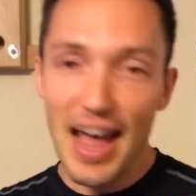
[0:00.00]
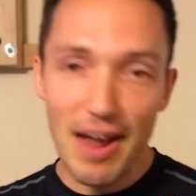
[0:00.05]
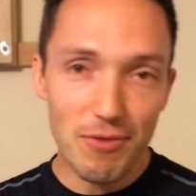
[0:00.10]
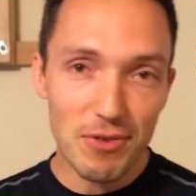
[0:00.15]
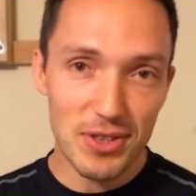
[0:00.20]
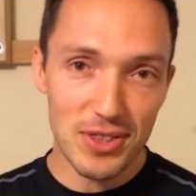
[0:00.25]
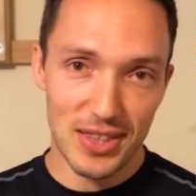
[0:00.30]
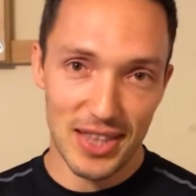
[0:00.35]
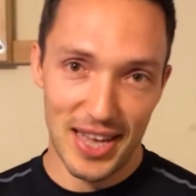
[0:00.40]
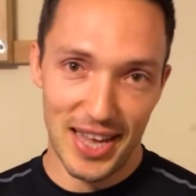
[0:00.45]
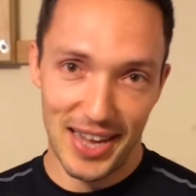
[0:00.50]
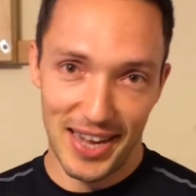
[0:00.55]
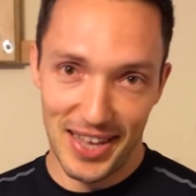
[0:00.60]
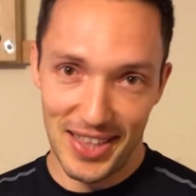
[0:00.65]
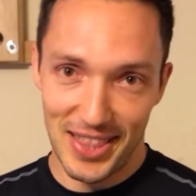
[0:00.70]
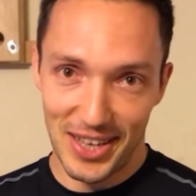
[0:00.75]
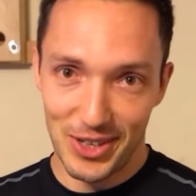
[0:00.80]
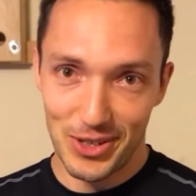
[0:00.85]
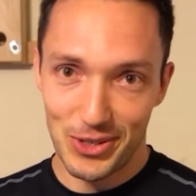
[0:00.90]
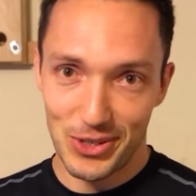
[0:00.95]

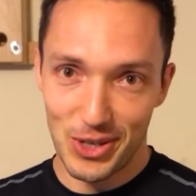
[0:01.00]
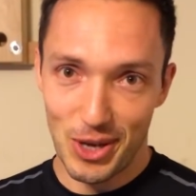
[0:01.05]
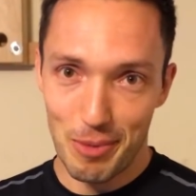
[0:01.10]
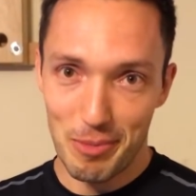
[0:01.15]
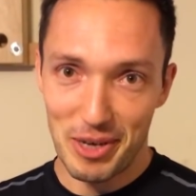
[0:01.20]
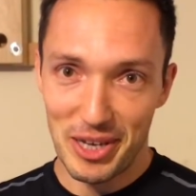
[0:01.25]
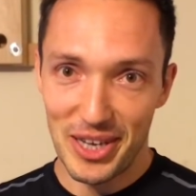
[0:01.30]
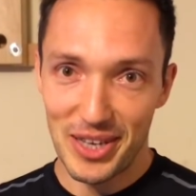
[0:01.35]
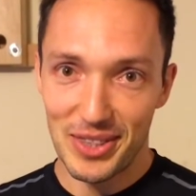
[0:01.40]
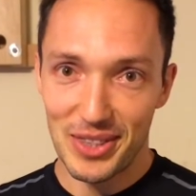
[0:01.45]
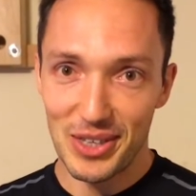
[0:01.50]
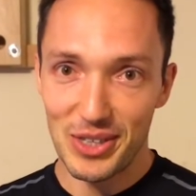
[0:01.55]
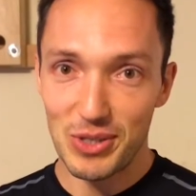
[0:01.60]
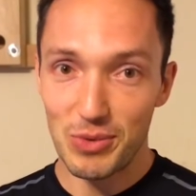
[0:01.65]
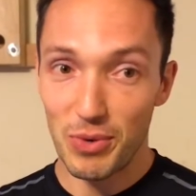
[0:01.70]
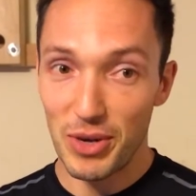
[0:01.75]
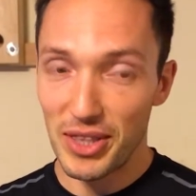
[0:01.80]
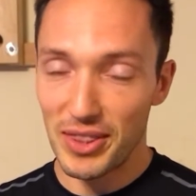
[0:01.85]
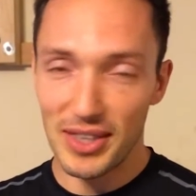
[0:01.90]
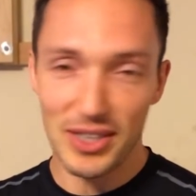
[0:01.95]
everything that you saw me eat
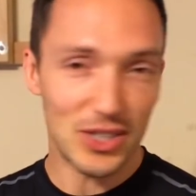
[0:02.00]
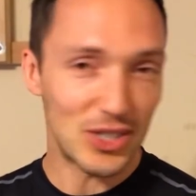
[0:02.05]
this week,